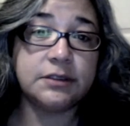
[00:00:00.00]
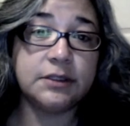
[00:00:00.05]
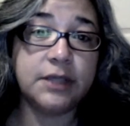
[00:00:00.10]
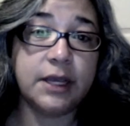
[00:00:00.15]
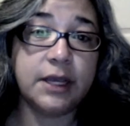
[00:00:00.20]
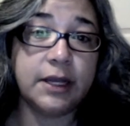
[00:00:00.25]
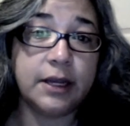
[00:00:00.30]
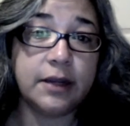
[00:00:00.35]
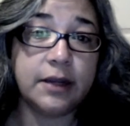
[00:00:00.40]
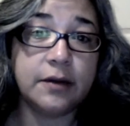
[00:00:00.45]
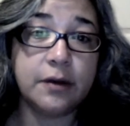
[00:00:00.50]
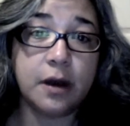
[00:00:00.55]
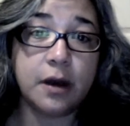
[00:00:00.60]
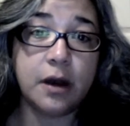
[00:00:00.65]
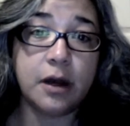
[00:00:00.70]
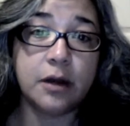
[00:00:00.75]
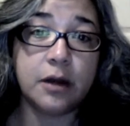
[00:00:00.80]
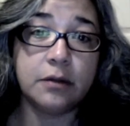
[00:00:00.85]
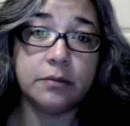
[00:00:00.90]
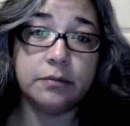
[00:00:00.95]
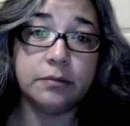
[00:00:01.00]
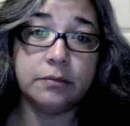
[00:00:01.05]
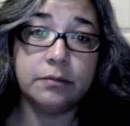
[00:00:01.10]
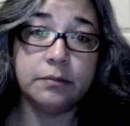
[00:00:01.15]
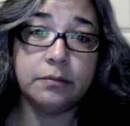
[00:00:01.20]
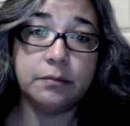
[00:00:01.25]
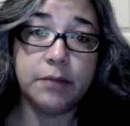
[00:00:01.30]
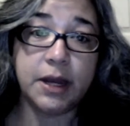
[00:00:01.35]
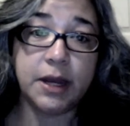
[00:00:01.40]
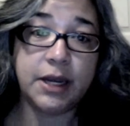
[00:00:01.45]
getting
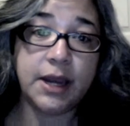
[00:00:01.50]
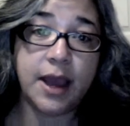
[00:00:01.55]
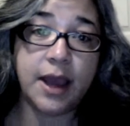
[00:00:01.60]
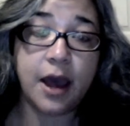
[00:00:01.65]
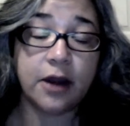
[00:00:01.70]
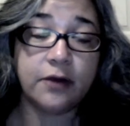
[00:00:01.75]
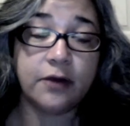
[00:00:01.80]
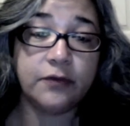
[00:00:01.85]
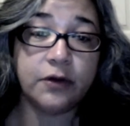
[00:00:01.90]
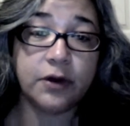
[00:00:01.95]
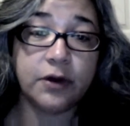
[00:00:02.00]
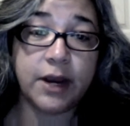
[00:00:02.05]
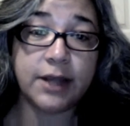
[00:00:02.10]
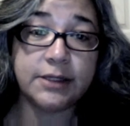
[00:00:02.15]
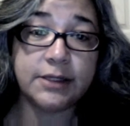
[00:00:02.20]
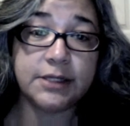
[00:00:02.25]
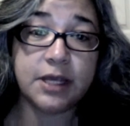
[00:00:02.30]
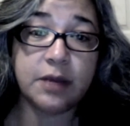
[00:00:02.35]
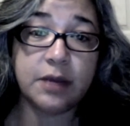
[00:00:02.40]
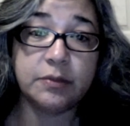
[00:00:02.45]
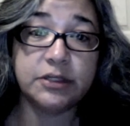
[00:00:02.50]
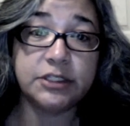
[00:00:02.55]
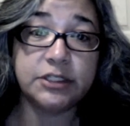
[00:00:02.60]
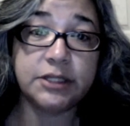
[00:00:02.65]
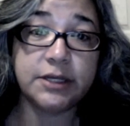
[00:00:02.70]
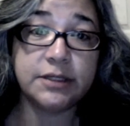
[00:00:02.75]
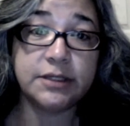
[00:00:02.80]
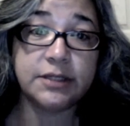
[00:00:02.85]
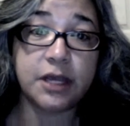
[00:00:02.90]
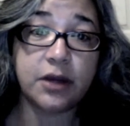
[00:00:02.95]
money out of your ATM
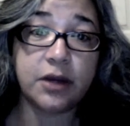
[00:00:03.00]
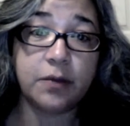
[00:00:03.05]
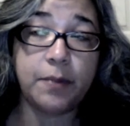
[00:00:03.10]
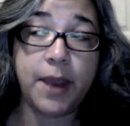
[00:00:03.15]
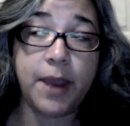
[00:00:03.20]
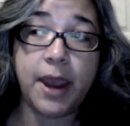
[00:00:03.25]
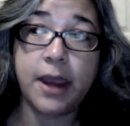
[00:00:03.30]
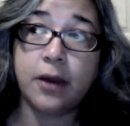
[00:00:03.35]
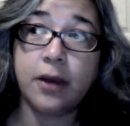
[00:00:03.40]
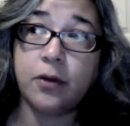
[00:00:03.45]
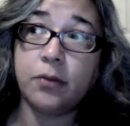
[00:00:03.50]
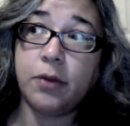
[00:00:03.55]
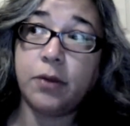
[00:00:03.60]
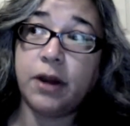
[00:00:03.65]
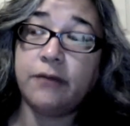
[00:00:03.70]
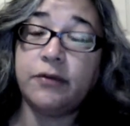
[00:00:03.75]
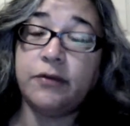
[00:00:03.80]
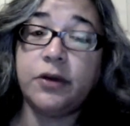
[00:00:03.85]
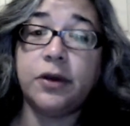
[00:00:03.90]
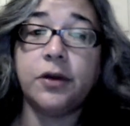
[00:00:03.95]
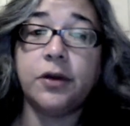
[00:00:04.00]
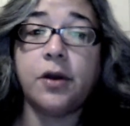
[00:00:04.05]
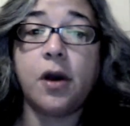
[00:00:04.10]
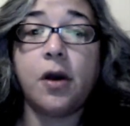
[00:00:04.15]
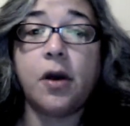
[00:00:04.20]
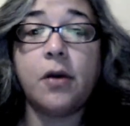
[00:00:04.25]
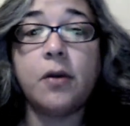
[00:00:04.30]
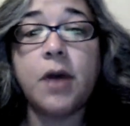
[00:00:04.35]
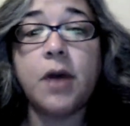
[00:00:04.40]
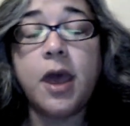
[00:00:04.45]
machines at your bank or wherever you
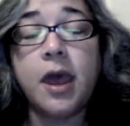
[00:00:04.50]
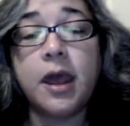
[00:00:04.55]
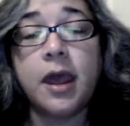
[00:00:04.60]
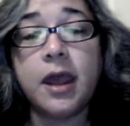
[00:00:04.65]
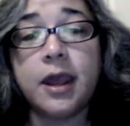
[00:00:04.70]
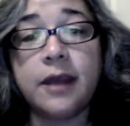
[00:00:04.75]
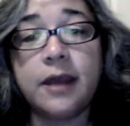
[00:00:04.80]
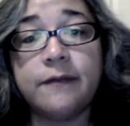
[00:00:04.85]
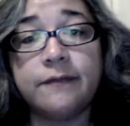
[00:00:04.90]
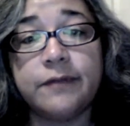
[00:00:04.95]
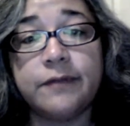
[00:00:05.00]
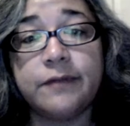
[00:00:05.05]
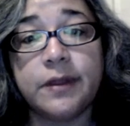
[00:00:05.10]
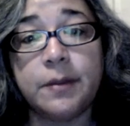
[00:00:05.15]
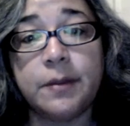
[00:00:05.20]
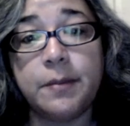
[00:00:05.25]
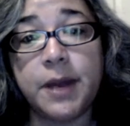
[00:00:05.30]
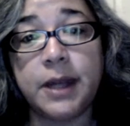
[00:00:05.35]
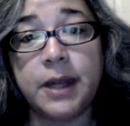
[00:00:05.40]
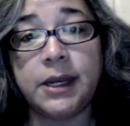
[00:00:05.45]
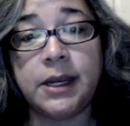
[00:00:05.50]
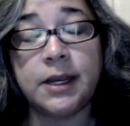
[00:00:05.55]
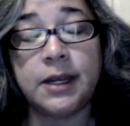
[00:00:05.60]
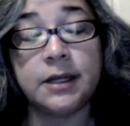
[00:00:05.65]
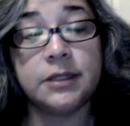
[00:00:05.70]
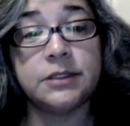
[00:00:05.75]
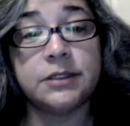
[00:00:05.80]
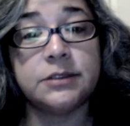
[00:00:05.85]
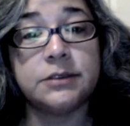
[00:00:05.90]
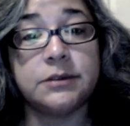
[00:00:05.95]
go, if the money
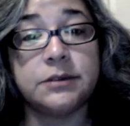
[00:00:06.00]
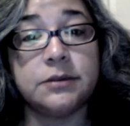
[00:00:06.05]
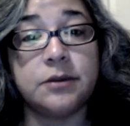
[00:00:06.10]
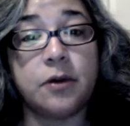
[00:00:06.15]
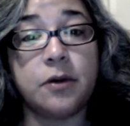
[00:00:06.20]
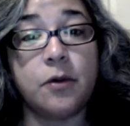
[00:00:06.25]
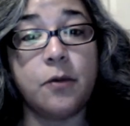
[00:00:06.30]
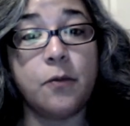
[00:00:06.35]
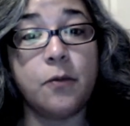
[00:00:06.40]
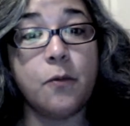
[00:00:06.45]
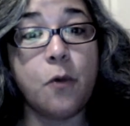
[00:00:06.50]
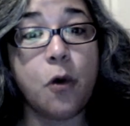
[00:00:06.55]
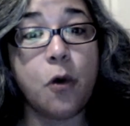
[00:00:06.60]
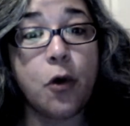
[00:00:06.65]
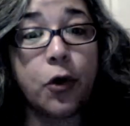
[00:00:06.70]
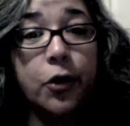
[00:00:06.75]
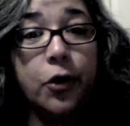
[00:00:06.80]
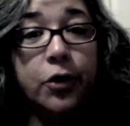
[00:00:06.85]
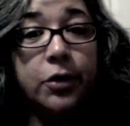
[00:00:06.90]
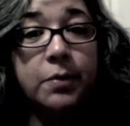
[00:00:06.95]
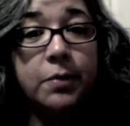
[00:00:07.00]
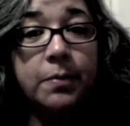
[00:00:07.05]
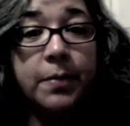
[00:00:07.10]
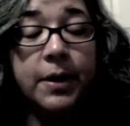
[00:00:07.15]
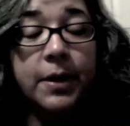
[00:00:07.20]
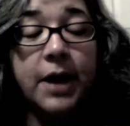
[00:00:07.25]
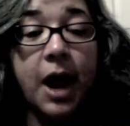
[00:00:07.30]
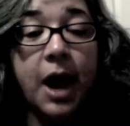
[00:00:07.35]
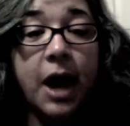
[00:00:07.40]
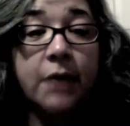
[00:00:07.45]
is worn,
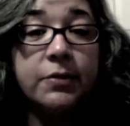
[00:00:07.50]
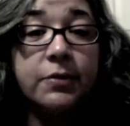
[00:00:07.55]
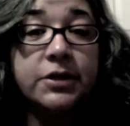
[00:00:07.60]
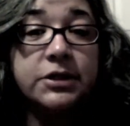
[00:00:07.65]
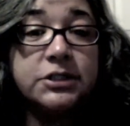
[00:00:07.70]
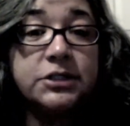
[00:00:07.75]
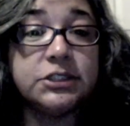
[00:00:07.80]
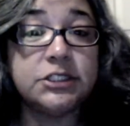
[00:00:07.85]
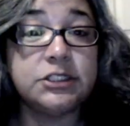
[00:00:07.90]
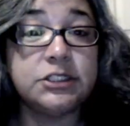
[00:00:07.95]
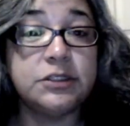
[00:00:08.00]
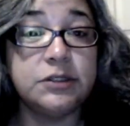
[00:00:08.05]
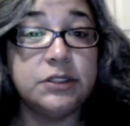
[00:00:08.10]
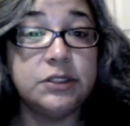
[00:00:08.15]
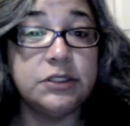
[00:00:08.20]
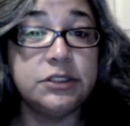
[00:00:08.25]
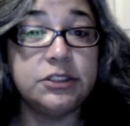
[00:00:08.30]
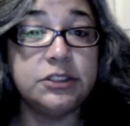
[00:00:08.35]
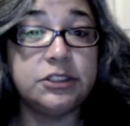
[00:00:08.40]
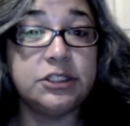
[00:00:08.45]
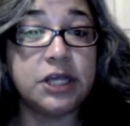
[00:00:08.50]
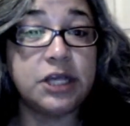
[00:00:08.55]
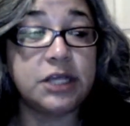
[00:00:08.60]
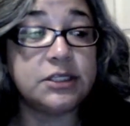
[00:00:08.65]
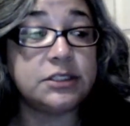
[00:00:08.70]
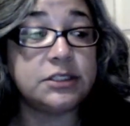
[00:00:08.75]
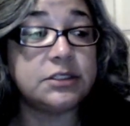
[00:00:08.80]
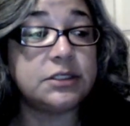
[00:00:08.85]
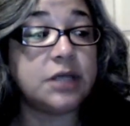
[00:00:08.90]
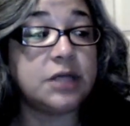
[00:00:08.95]
but I would
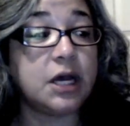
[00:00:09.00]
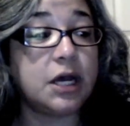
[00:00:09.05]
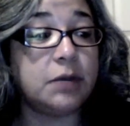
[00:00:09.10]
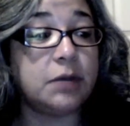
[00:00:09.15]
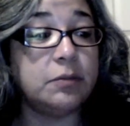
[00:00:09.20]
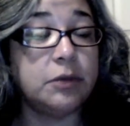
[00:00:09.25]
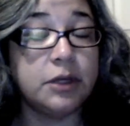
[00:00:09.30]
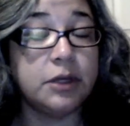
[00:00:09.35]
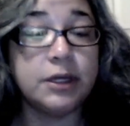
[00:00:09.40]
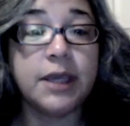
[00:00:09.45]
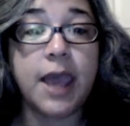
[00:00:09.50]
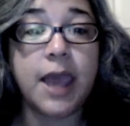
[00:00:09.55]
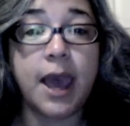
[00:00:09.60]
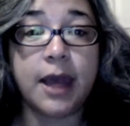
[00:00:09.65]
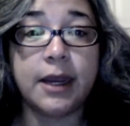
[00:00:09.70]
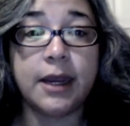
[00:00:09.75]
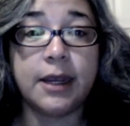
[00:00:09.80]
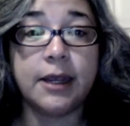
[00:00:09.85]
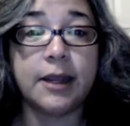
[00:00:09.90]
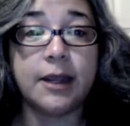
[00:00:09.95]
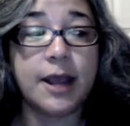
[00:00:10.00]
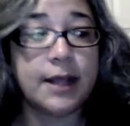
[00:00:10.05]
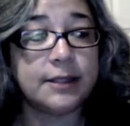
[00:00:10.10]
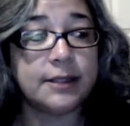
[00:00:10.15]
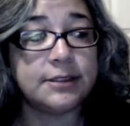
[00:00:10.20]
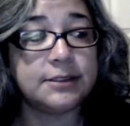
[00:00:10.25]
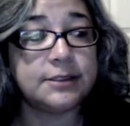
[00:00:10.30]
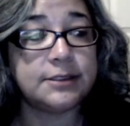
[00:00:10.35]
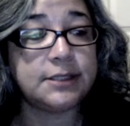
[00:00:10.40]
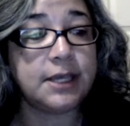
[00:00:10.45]
just look at it
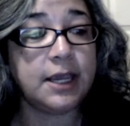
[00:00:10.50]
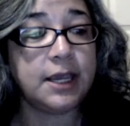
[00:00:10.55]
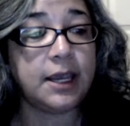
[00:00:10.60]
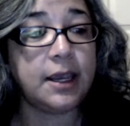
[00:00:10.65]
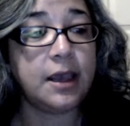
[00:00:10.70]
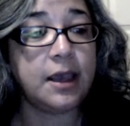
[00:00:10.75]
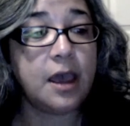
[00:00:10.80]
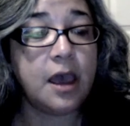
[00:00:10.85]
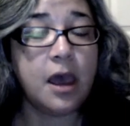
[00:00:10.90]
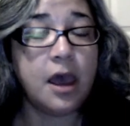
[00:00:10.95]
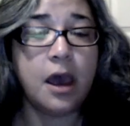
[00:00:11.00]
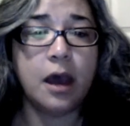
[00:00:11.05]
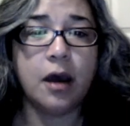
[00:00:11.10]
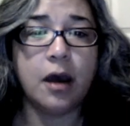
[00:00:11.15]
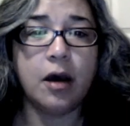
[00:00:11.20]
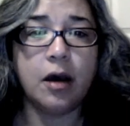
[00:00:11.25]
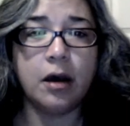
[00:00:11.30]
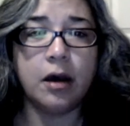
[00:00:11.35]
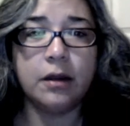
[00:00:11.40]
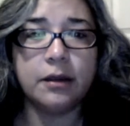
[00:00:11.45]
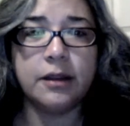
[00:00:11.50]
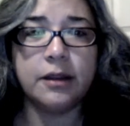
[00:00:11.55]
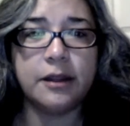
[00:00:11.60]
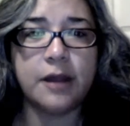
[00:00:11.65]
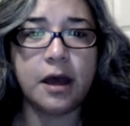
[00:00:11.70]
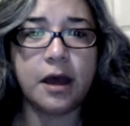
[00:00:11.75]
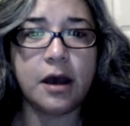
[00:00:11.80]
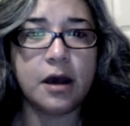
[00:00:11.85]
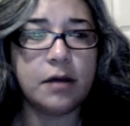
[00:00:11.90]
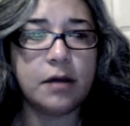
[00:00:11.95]
and see
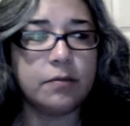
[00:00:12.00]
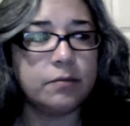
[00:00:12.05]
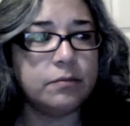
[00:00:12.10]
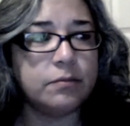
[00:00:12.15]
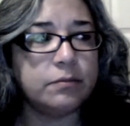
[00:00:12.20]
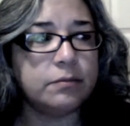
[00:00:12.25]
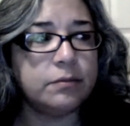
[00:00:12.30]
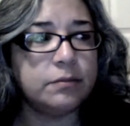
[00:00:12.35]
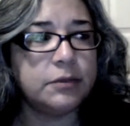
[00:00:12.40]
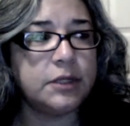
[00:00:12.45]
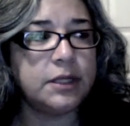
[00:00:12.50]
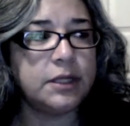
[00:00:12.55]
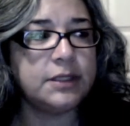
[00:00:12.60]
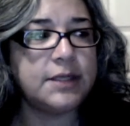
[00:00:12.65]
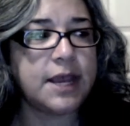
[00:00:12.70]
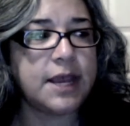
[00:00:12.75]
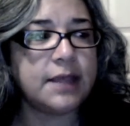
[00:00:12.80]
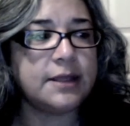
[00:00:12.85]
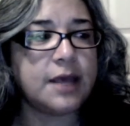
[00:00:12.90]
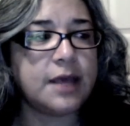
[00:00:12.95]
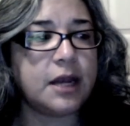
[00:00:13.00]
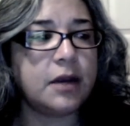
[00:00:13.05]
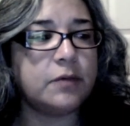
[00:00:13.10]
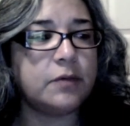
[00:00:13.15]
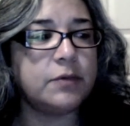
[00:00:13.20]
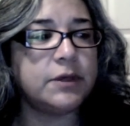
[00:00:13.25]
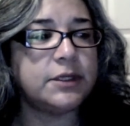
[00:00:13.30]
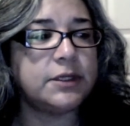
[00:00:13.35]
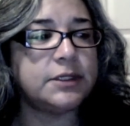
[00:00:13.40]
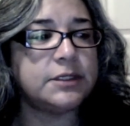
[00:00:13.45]
the date that it
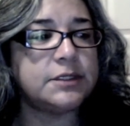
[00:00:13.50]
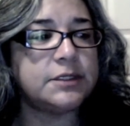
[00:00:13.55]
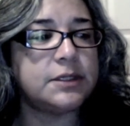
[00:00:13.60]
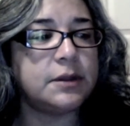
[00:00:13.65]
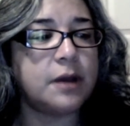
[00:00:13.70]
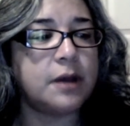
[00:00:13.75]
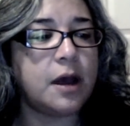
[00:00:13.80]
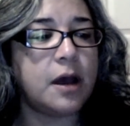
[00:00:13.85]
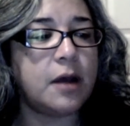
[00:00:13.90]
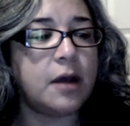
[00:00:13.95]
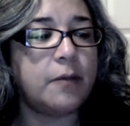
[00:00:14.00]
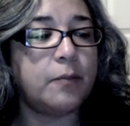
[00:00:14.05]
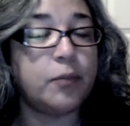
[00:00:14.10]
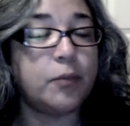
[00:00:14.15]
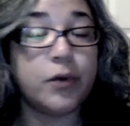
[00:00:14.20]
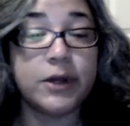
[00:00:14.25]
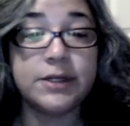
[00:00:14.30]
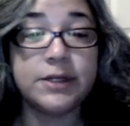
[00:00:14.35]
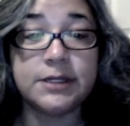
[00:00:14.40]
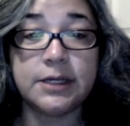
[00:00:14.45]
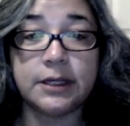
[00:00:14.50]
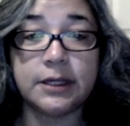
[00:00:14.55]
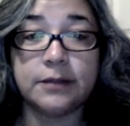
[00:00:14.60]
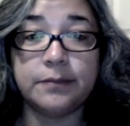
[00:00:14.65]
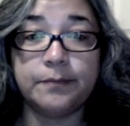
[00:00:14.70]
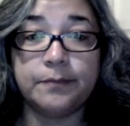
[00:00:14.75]
was printed.